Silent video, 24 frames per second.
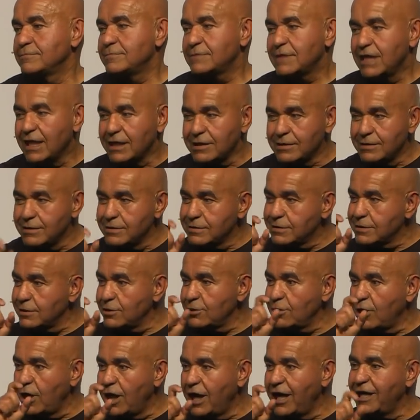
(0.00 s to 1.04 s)
That little
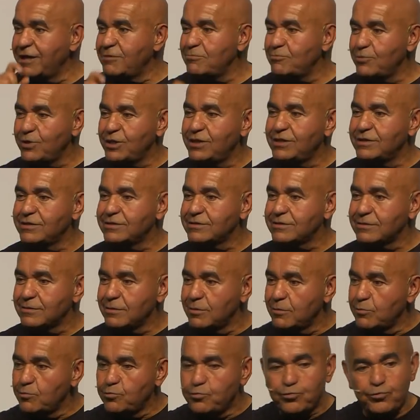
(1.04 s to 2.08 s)
I means
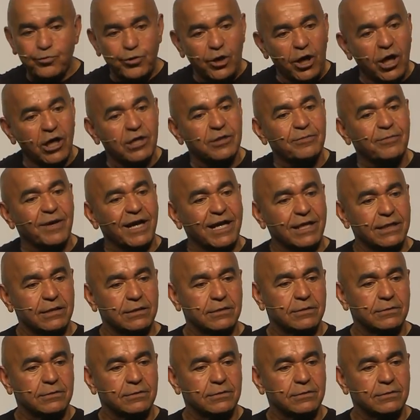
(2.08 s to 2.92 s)
broadband.